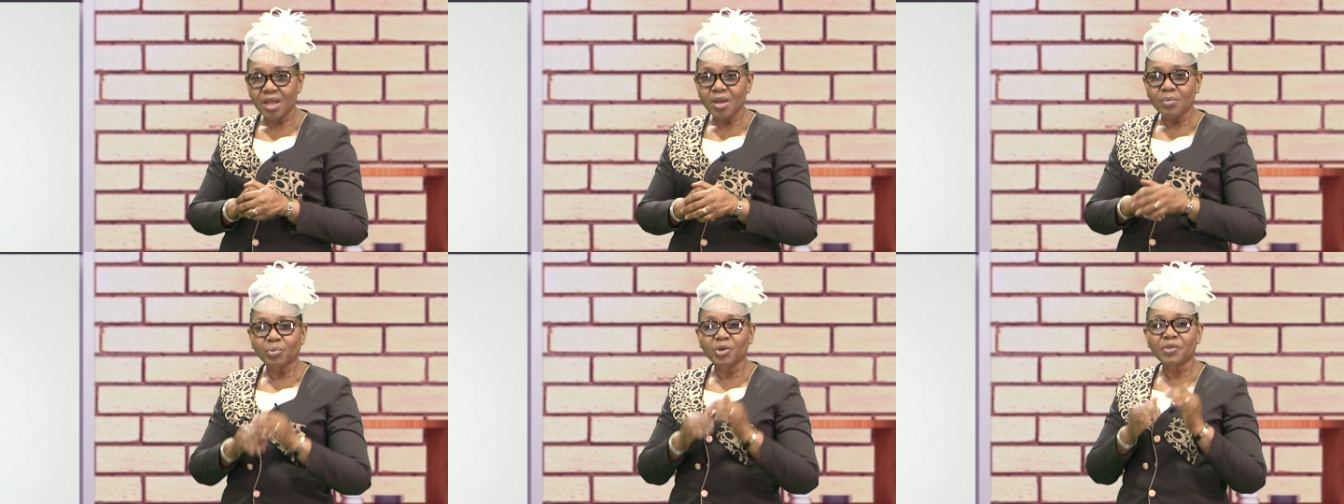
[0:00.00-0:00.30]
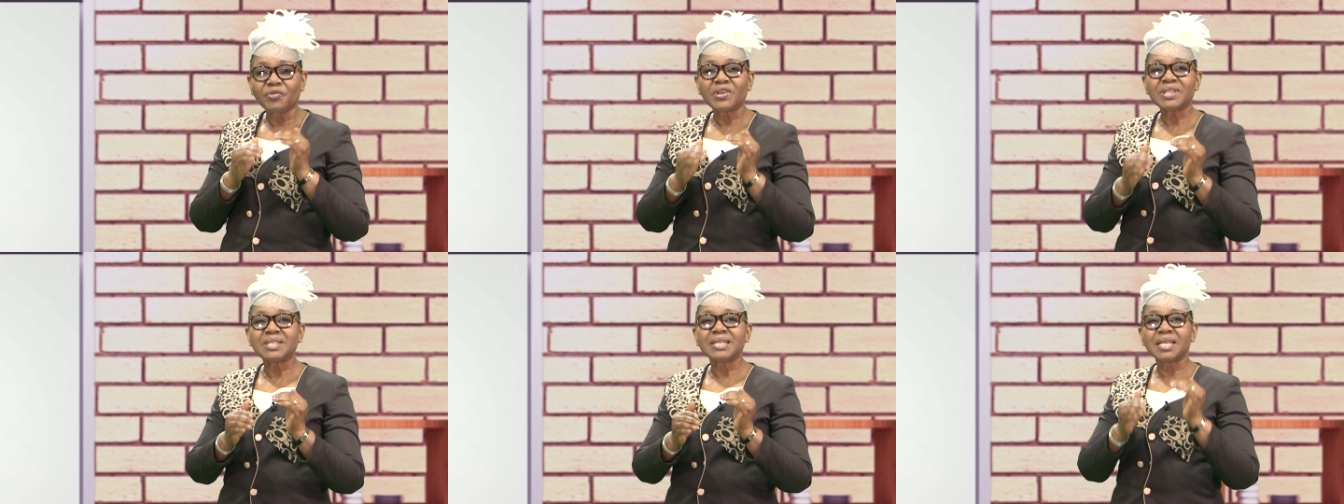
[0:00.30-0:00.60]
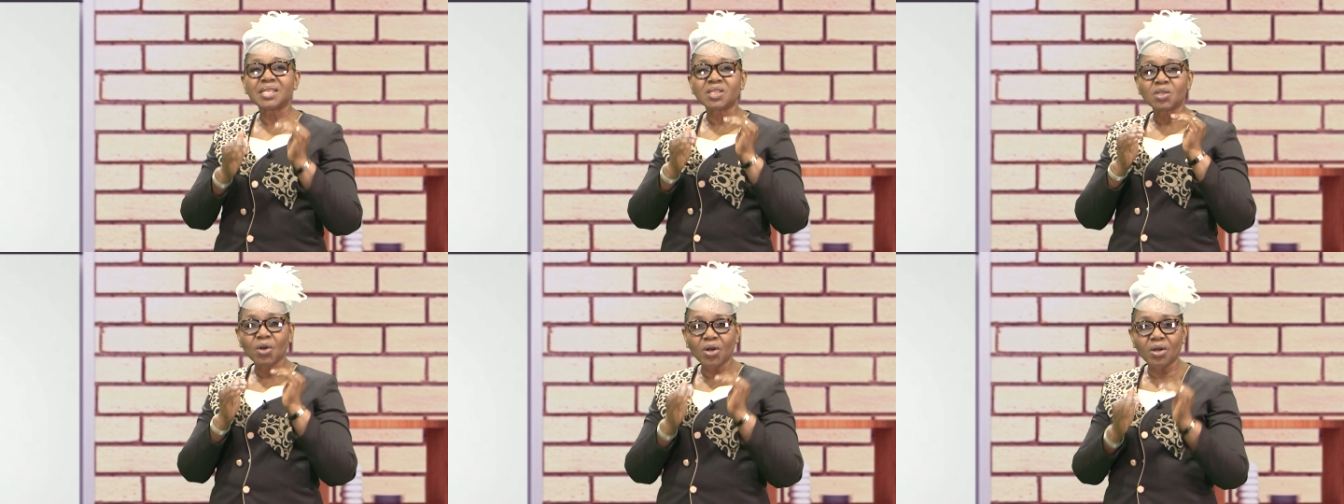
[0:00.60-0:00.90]

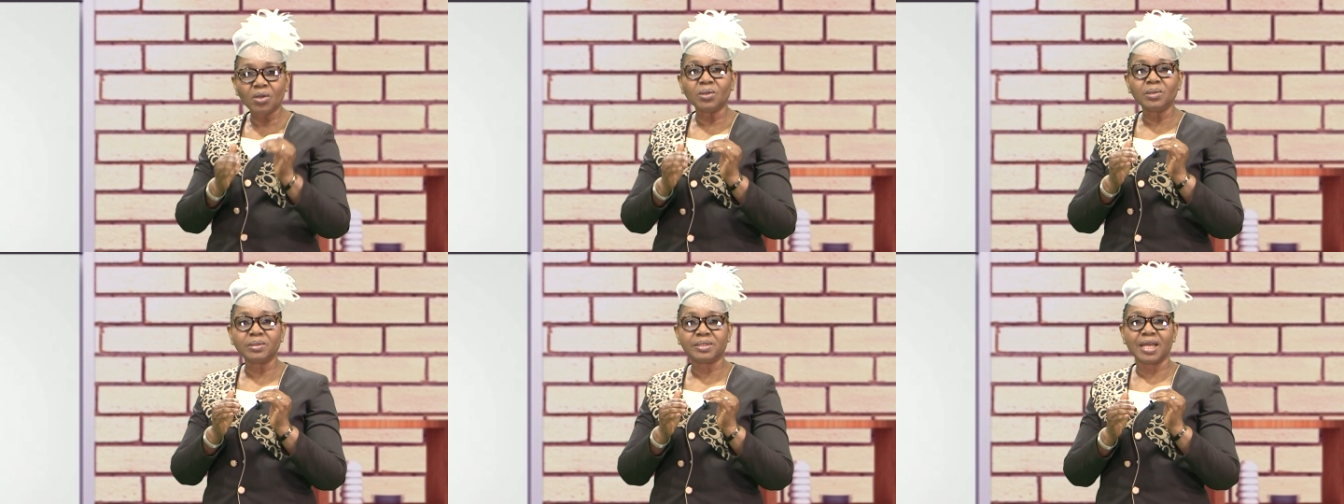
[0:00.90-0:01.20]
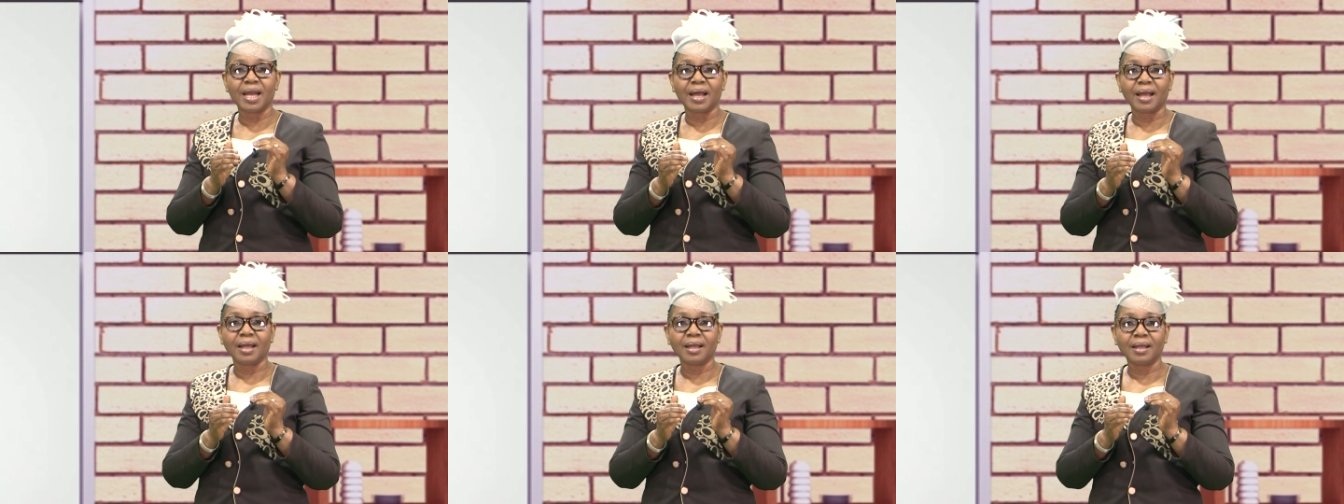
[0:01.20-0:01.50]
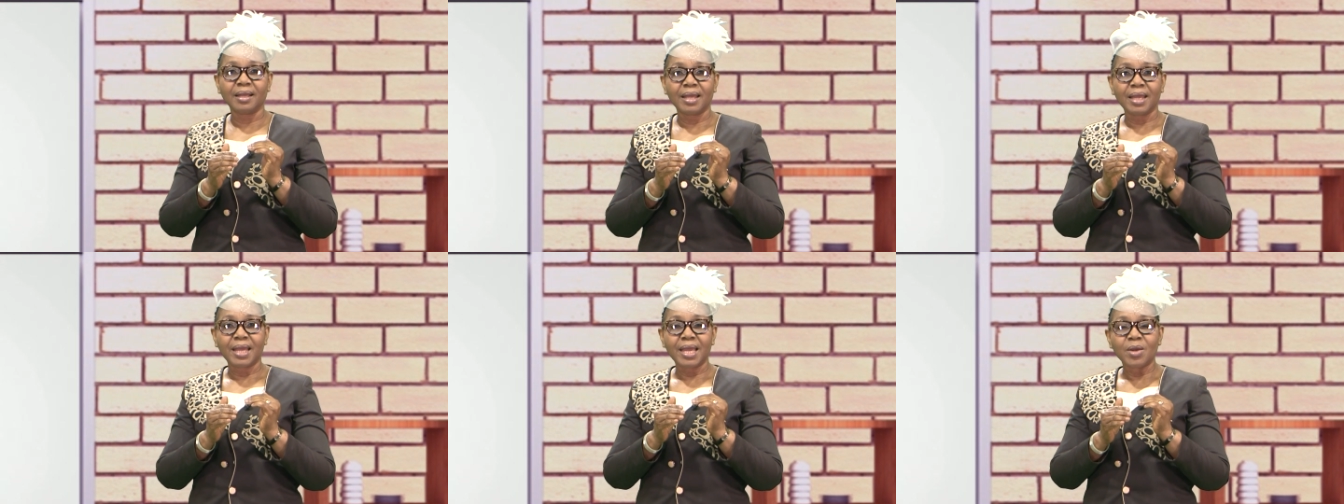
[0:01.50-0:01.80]
Prophetess Huldah
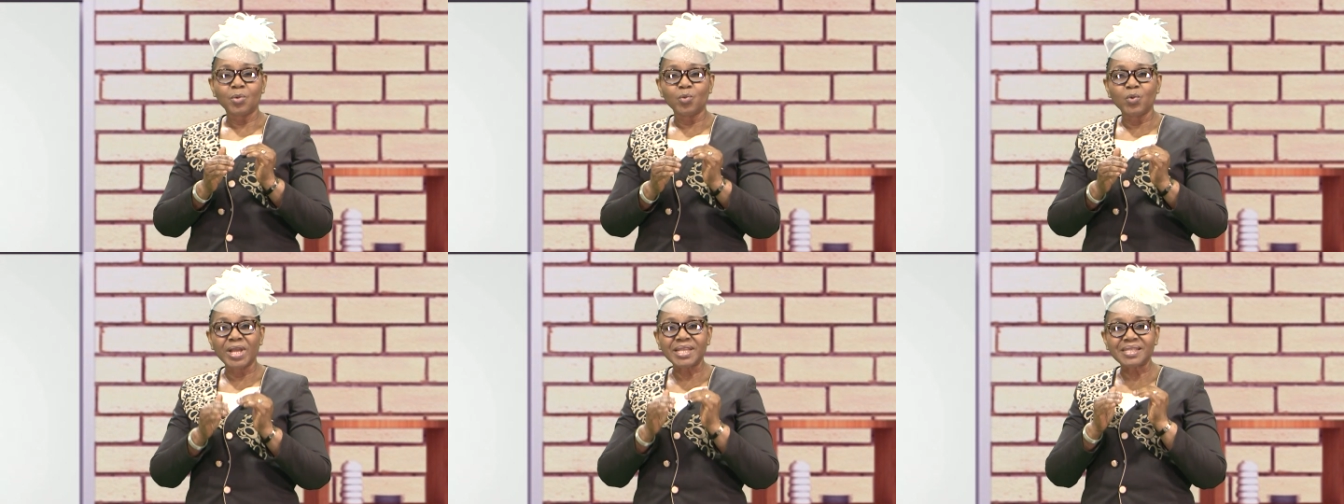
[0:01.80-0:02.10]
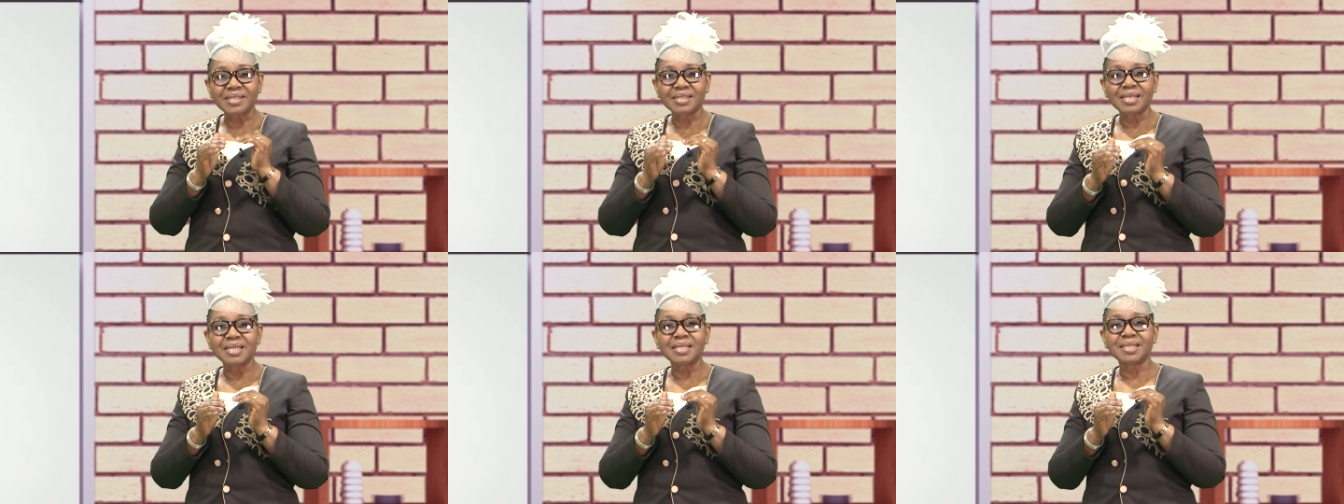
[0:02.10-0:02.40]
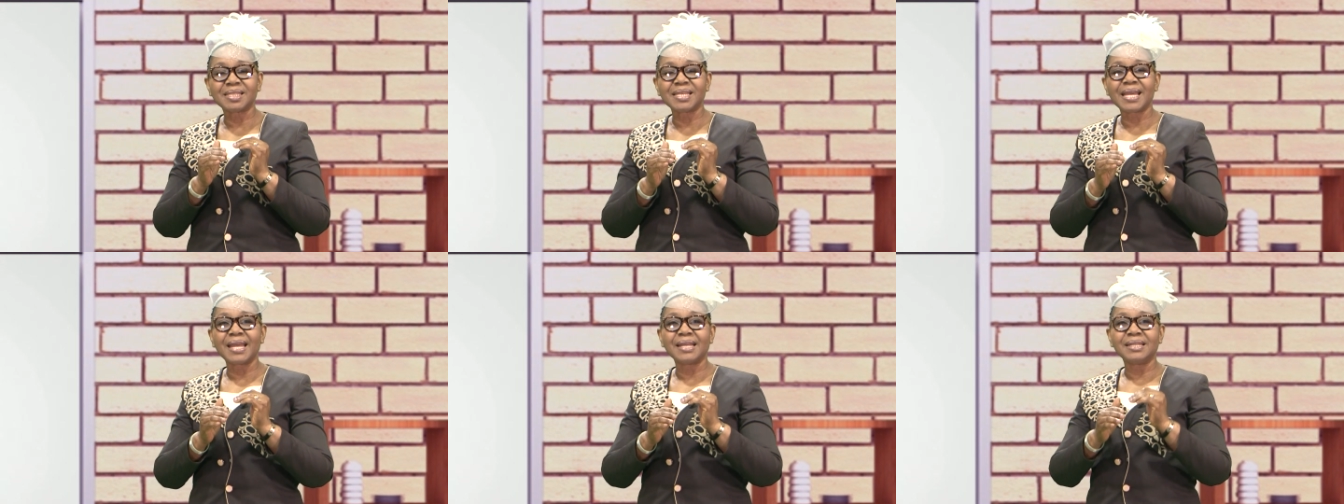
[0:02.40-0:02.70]

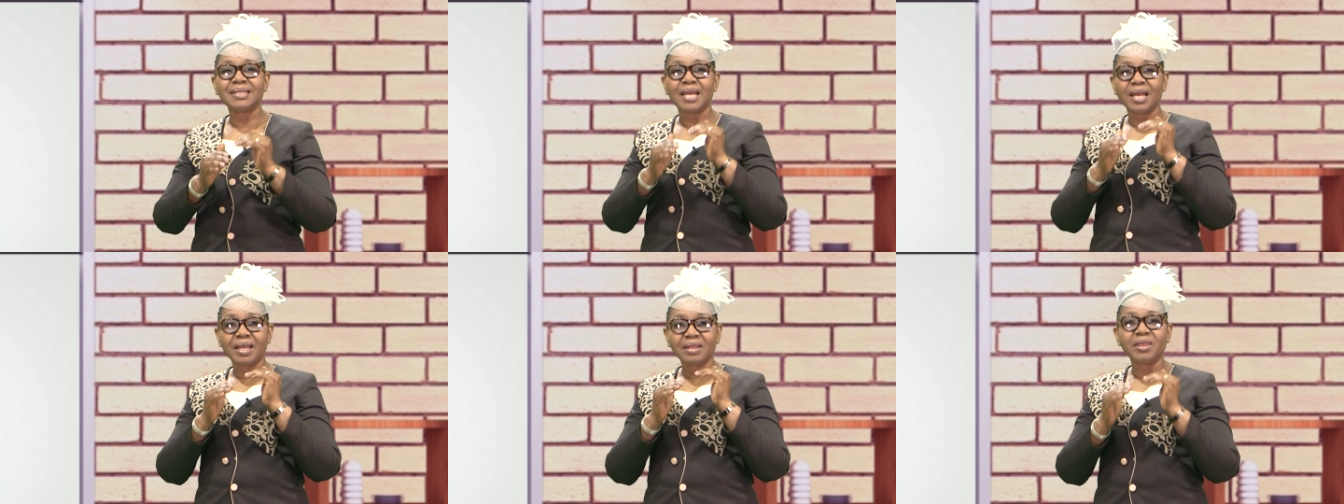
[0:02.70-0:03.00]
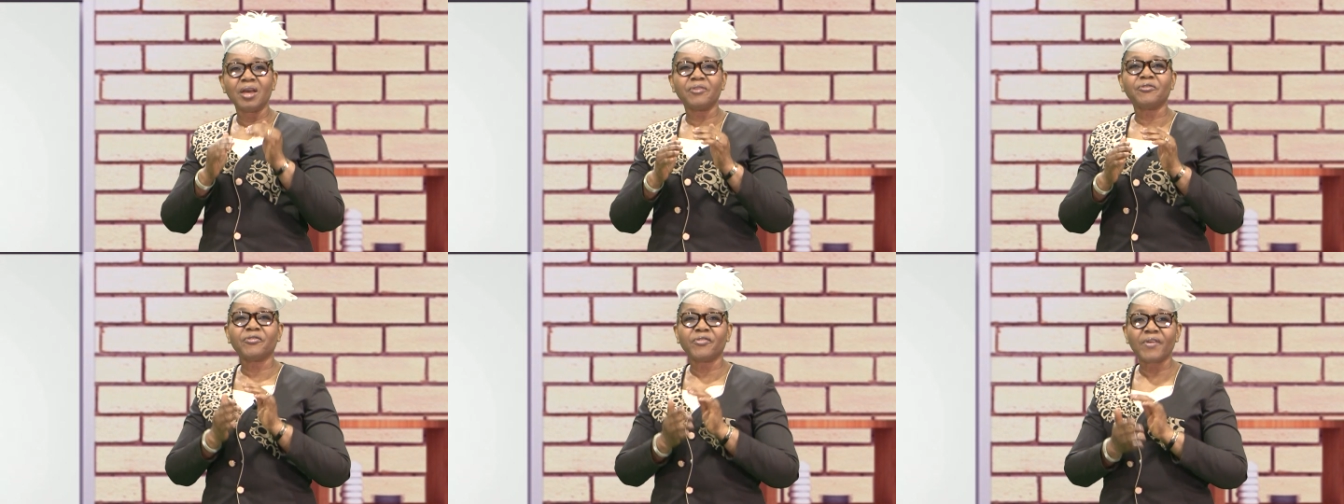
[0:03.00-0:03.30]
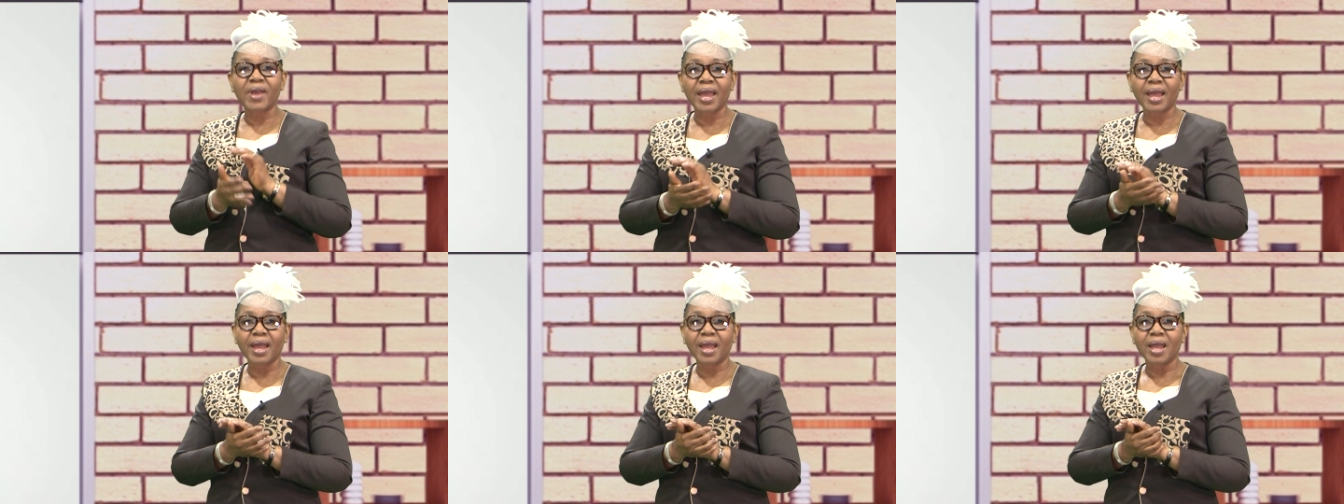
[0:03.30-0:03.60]
resisted the
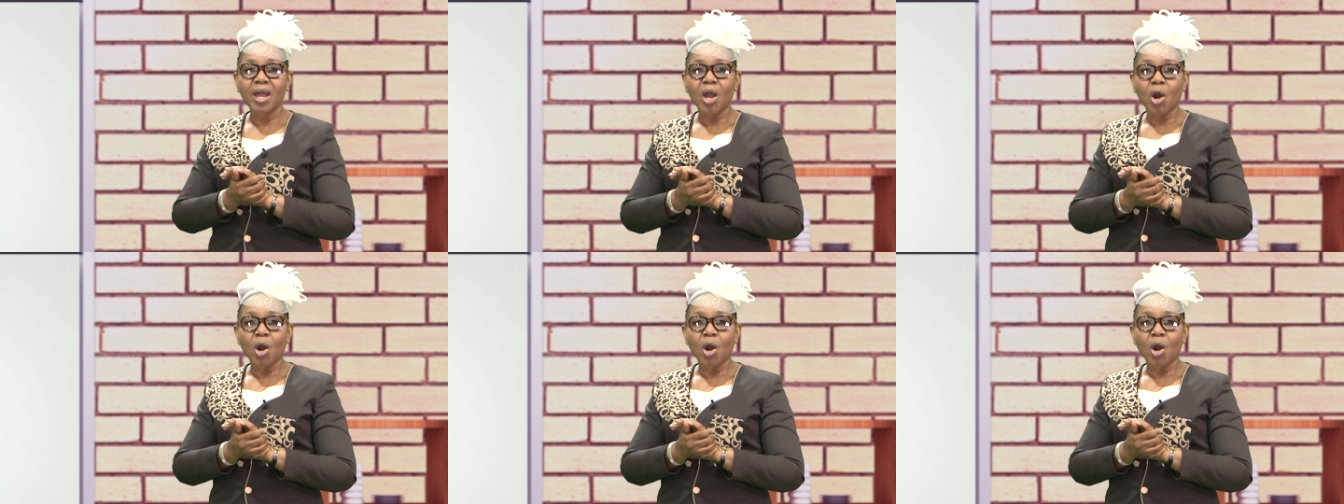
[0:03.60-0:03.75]
fear